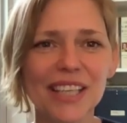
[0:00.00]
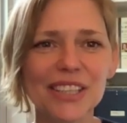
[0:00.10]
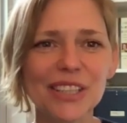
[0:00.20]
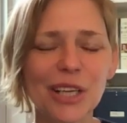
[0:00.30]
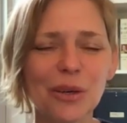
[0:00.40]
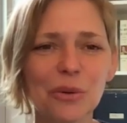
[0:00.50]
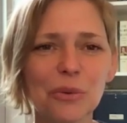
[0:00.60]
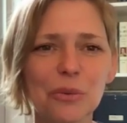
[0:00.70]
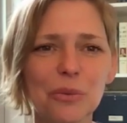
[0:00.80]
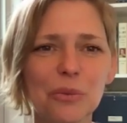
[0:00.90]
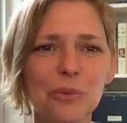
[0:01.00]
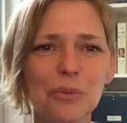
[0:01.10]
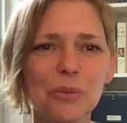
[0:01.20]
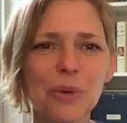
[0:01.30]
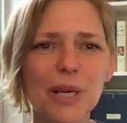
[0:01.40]
you know
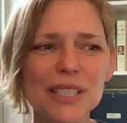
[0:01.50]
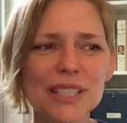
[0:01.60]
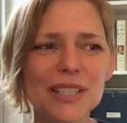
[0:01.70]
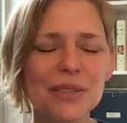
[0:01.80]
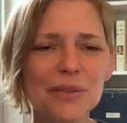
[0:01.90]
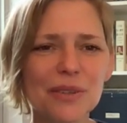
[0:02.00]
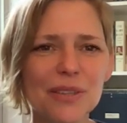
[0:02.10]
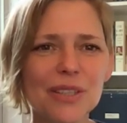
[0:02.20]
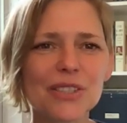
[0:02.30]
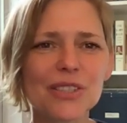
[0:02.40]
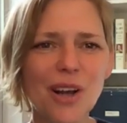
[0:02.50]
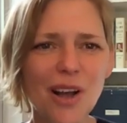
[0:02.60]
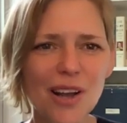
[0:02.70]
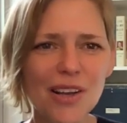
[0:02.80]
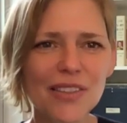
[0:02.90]
was the the
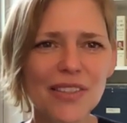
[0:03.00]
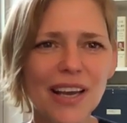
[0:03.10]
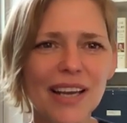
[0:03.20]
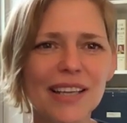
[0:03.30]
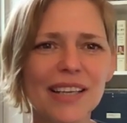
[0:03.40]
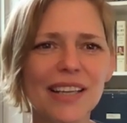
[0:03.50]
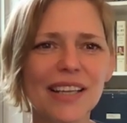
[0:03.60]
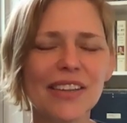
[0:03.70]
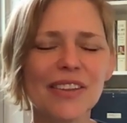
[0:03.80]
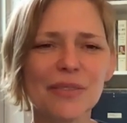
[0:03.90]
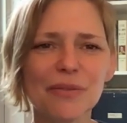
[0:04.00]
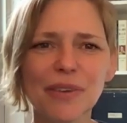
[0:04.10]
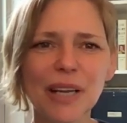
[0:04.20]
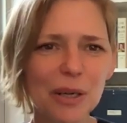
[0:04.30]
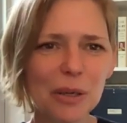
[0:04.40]
song that in the
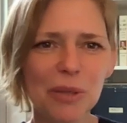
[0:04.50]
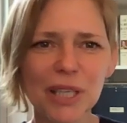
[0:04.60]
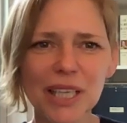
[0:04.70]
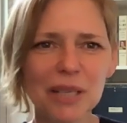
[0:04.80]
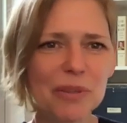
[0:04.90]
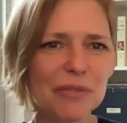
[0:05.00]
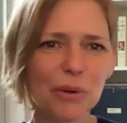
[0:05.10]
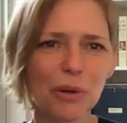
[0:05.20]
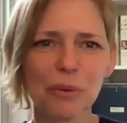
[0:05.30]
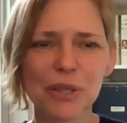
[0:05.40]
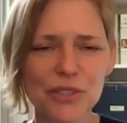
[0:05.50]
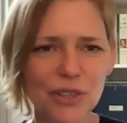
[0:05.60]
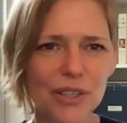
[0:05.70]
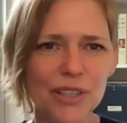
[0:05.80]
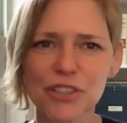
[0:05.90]
very beginning before we
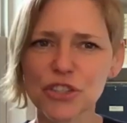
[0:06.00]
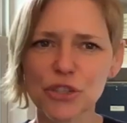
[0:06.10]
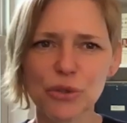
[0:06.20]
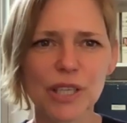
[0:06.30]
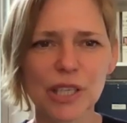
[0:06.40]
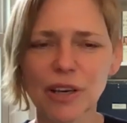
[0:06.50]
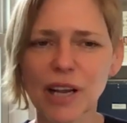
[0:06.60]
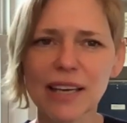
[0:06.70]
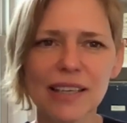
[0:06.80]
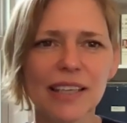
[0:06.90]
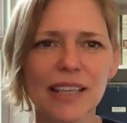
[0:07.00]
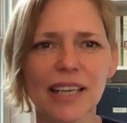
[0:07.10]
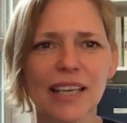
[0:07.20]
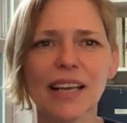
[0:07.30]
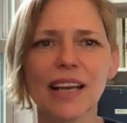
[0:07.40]
started shooting or
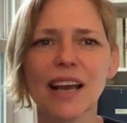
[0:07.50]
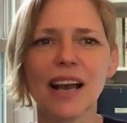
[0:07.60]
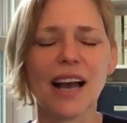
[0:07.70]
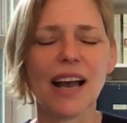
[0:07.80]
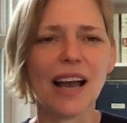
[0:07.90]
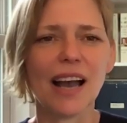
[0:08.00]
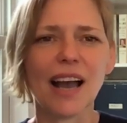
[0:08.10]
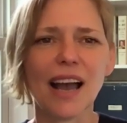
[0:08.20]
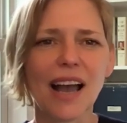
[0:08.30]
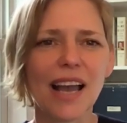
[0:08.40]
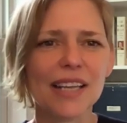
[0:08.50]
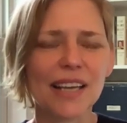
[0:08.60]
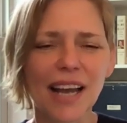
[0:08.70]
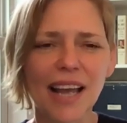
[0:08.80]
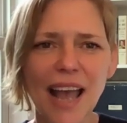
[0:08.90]
editing
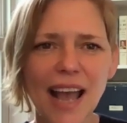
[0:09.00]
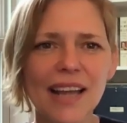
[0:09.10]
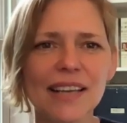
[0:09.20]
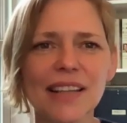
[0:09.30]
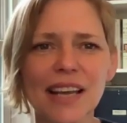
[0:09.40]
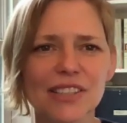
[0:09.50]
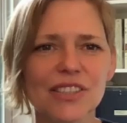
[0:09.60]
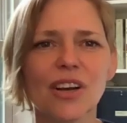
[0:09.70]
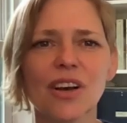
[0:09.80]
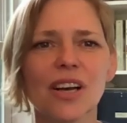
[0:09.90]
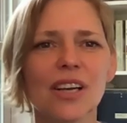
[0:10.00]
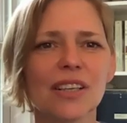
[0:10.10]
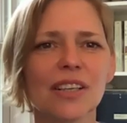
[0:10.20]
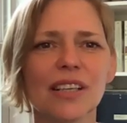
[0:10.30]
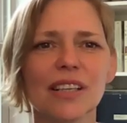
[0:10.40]
i i had that
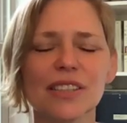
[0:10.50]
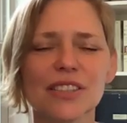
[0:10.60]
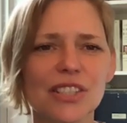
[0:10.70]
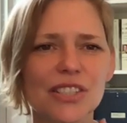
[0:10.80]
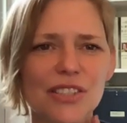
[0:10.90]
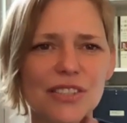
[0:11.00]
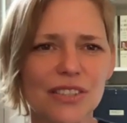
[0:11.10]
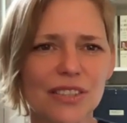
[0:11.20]
song just